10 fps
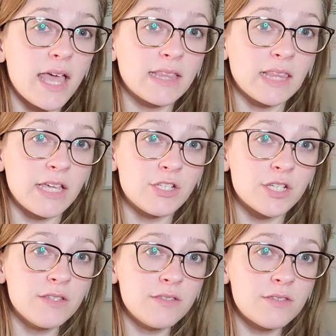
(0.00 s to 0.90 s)
and
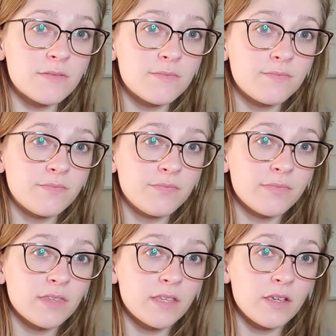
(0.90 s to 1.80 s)
legends
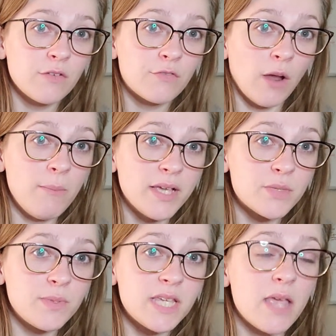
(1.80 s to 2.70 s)
from
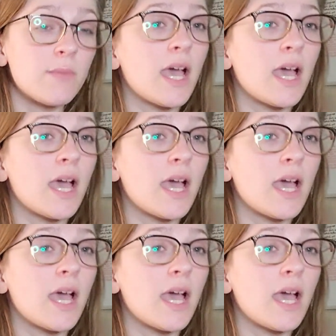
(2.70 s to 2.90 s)
Mesopotamia.